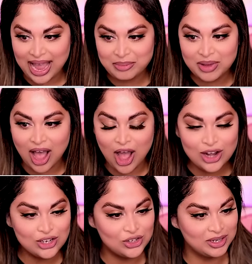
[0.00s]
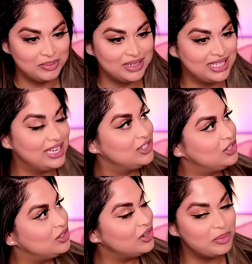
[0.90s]
I'm 100%.
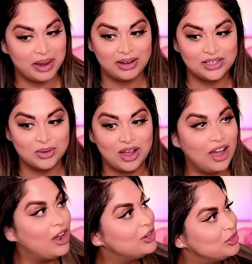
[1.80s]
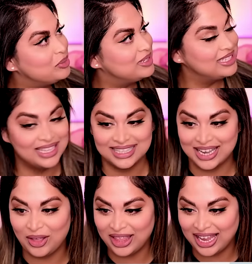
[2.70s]
Do you know you're married to 100%
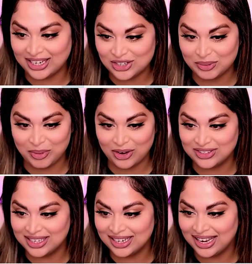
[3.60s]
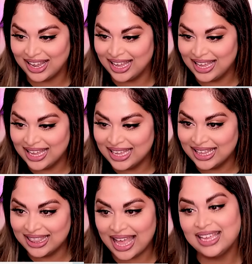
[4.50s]
South Asian person?
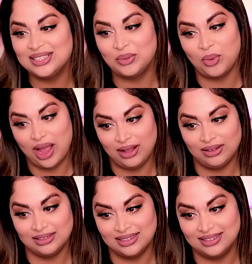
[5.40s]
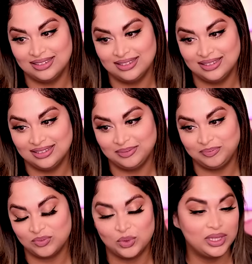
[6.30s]
That is wild.
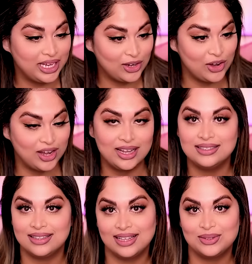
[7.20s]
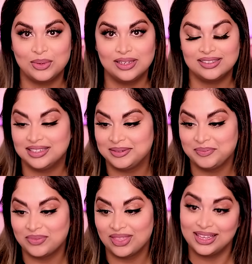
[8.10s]
Well, there you go, guys. That's what
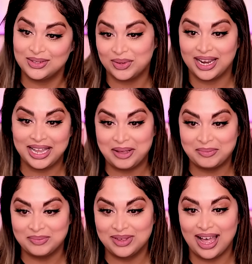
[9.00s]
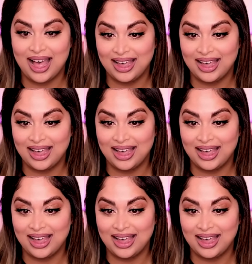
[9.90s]
I am.